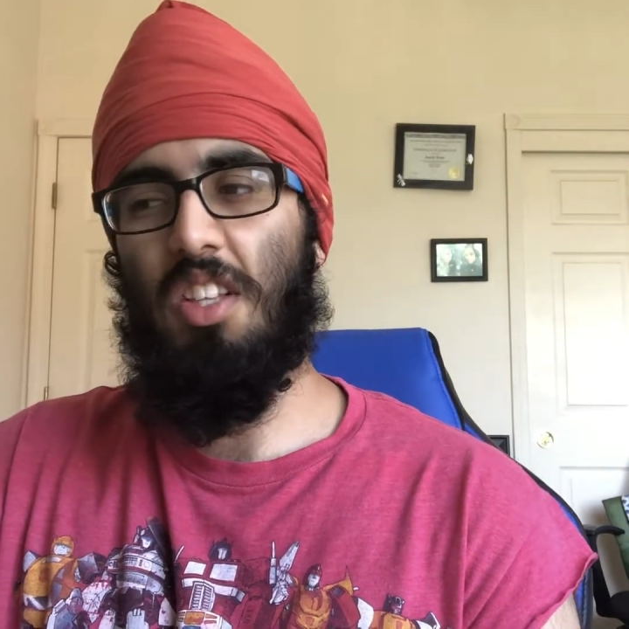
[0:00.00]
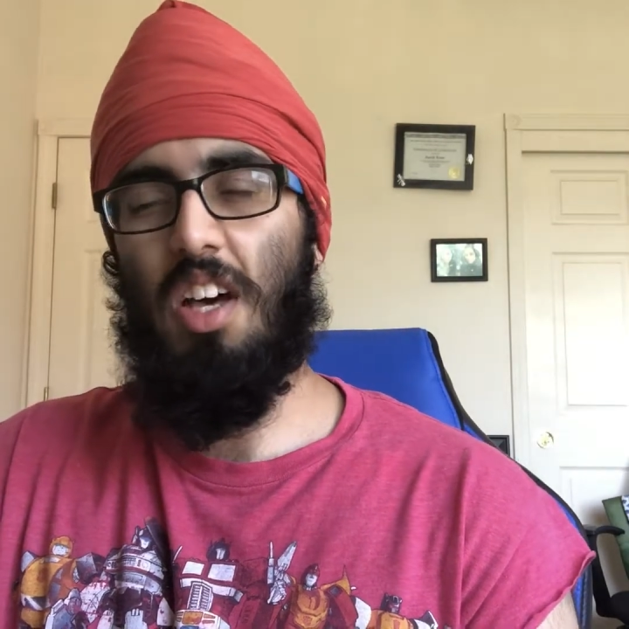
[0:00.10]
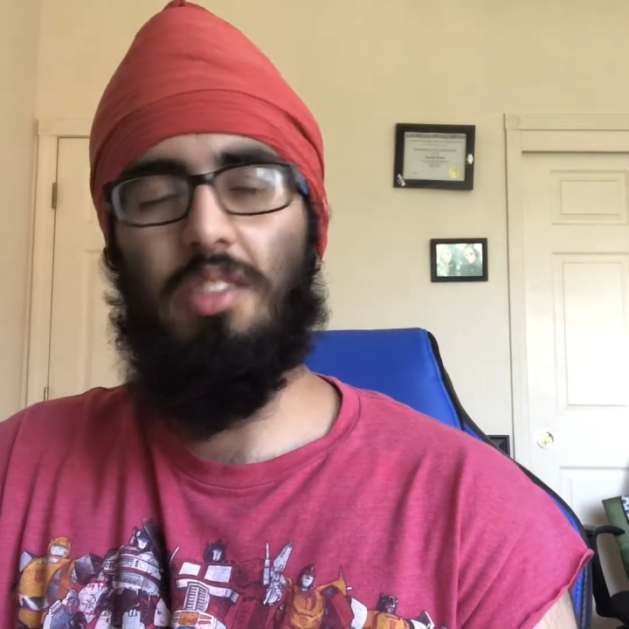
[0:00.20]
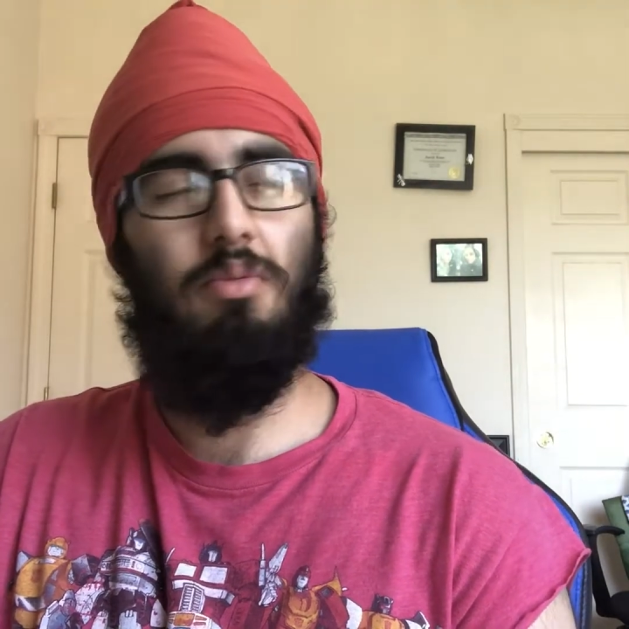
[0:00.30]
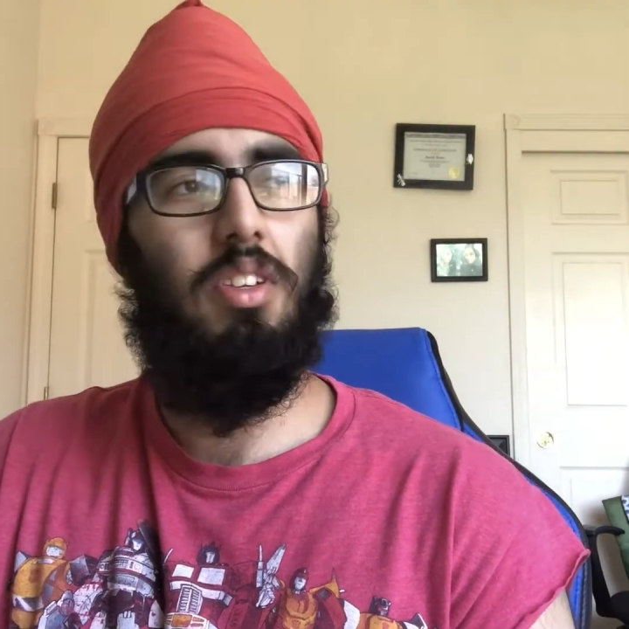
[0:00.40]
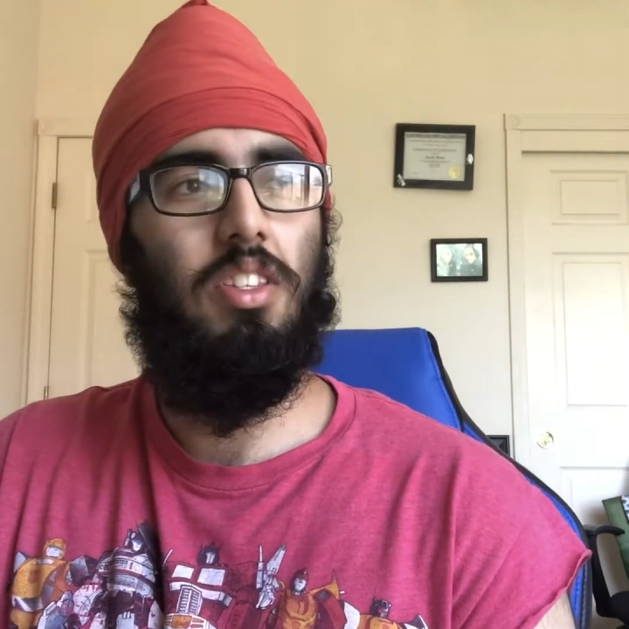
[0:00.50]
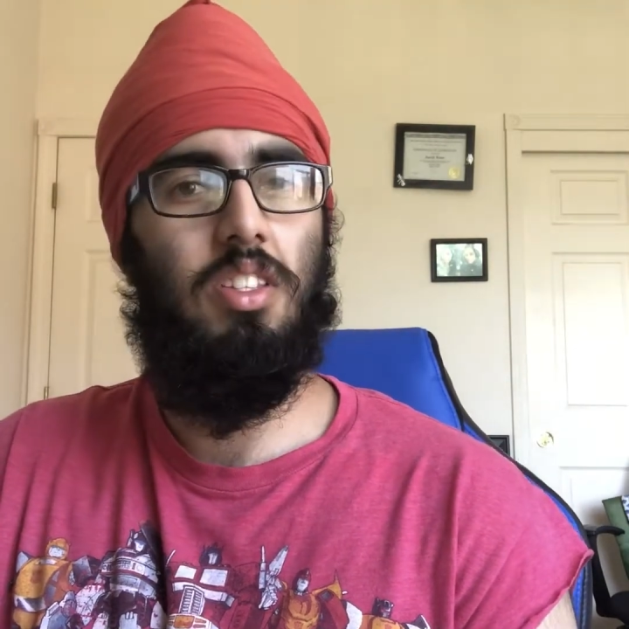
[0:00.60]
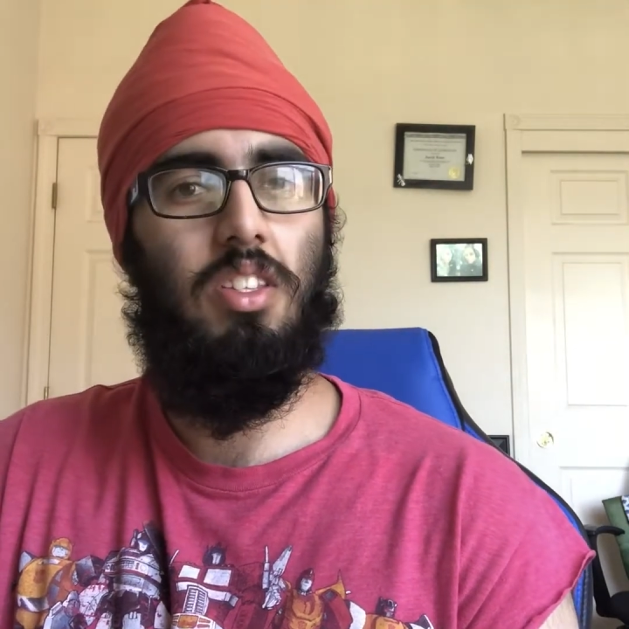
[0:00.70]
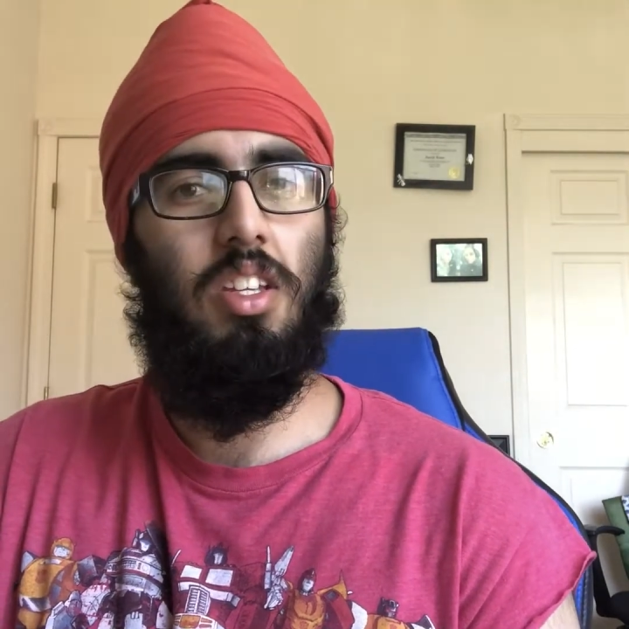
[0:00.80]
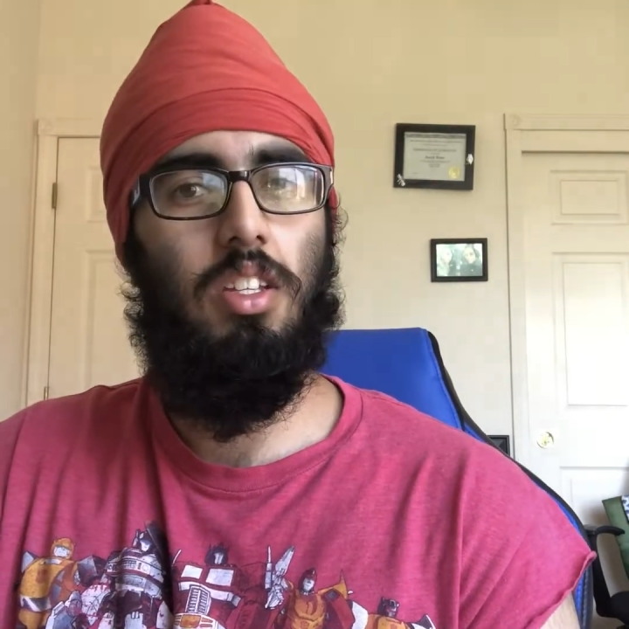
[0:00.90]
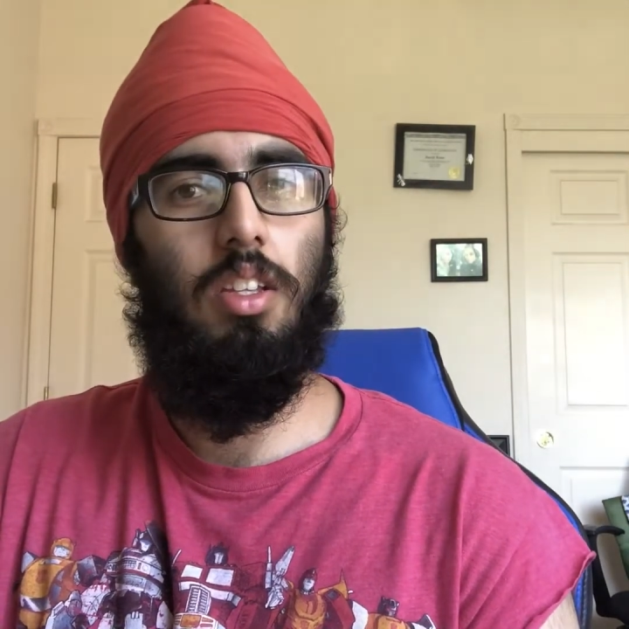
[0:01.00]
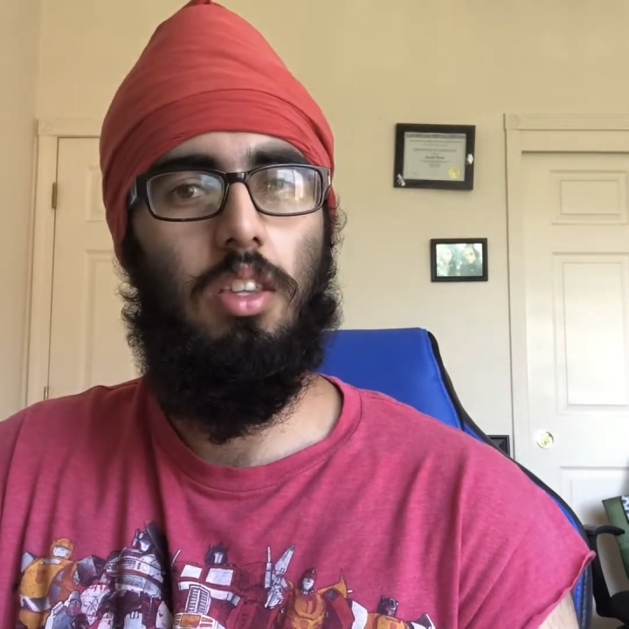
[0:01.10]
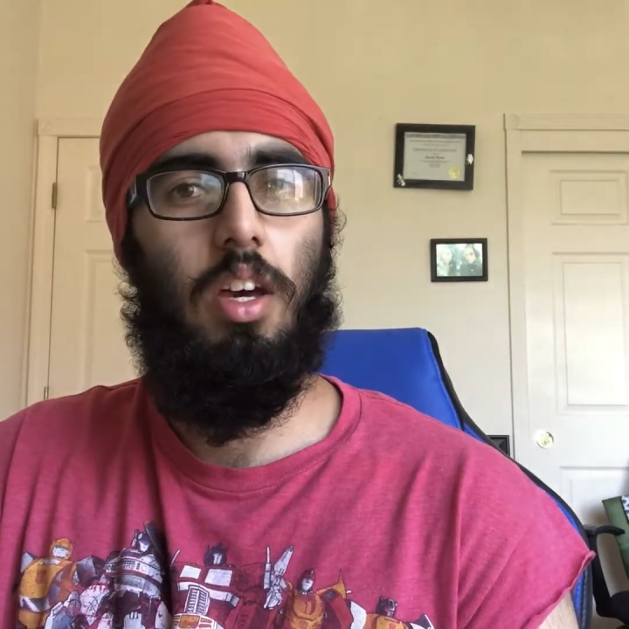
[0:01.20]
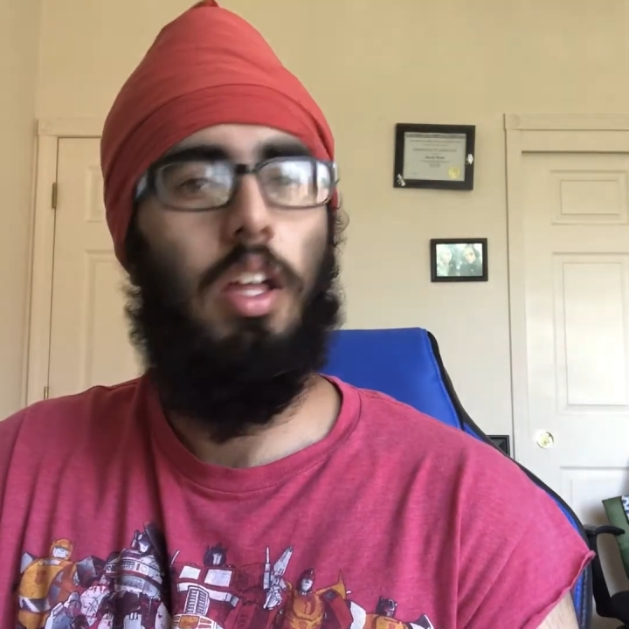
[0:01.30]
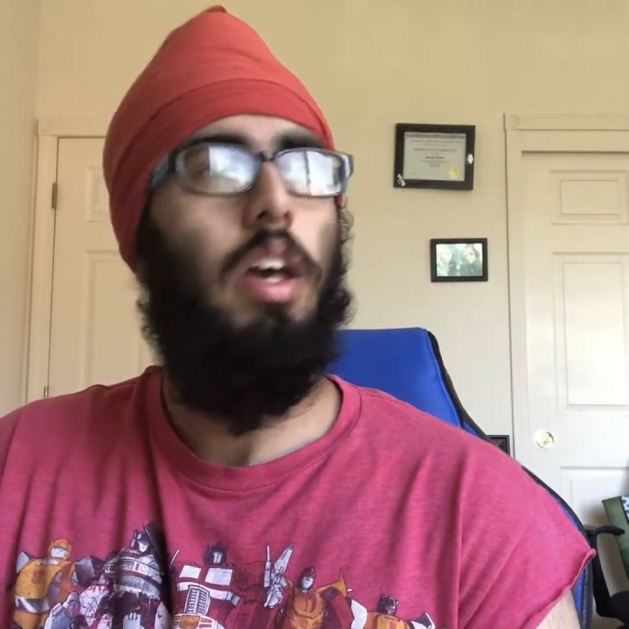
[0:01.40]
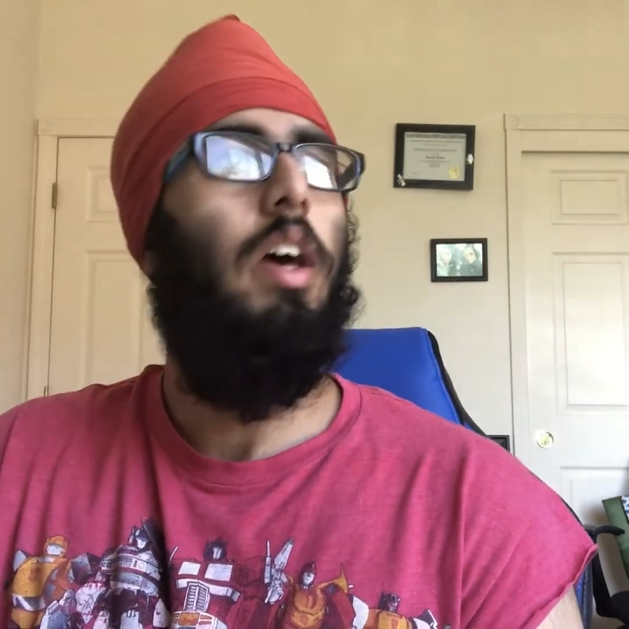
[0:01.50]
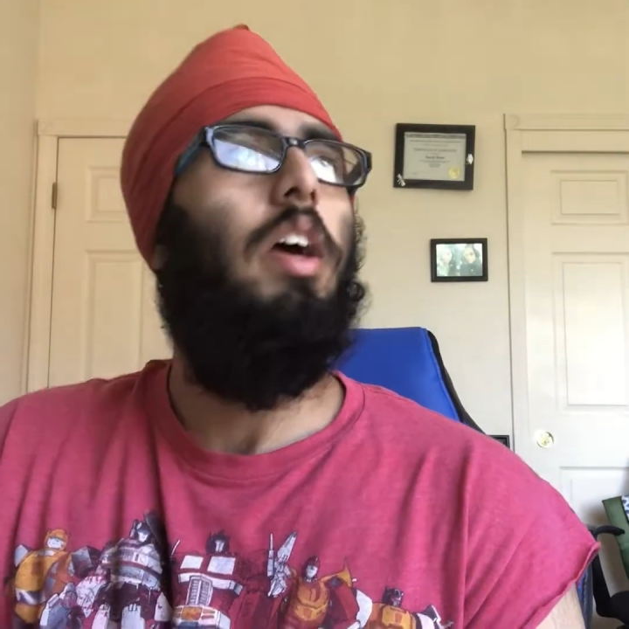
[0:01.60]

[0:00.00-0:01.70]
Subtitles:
last week since I'd done that.